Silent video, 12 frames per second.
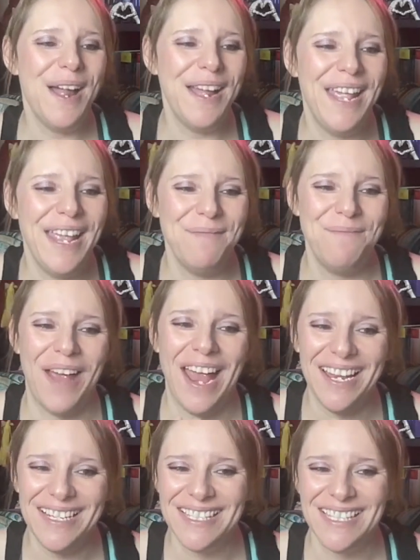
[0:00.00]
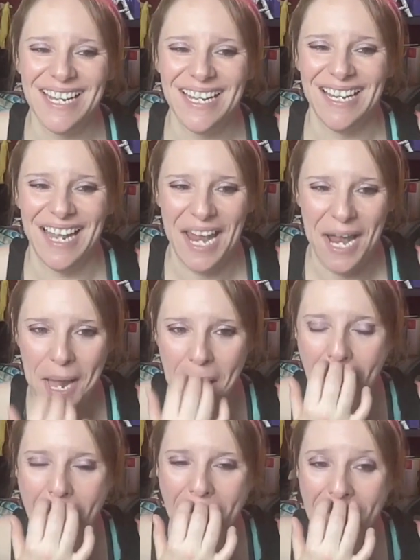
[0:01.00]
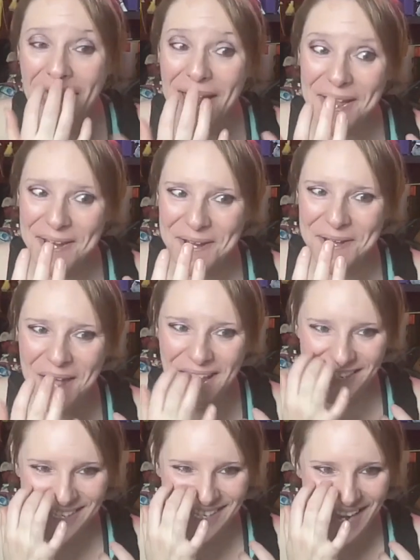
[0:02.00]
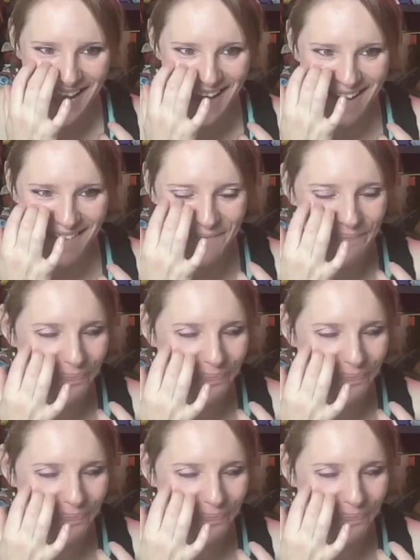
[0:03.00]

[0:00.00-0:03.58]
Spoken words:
He basically, in a nutshell,